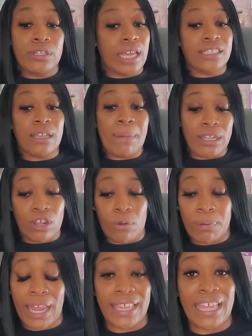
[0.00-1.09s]
Like somebody
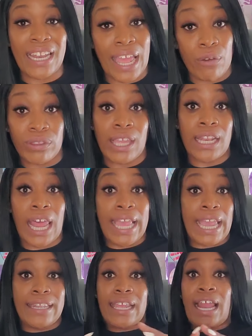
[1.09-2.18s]
don't play. They like what they
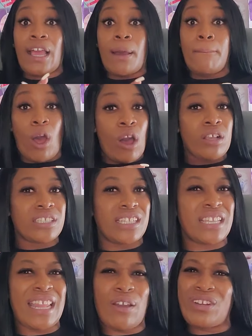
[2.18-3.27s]
like, and they like a boss. Cause
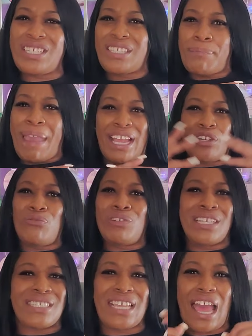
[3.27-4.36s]
I like want to sit back and do
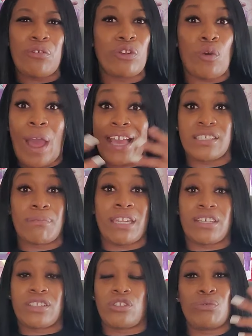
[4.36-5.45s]
this. I don't know why somebody
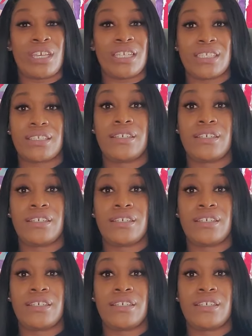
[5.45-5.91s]
could do this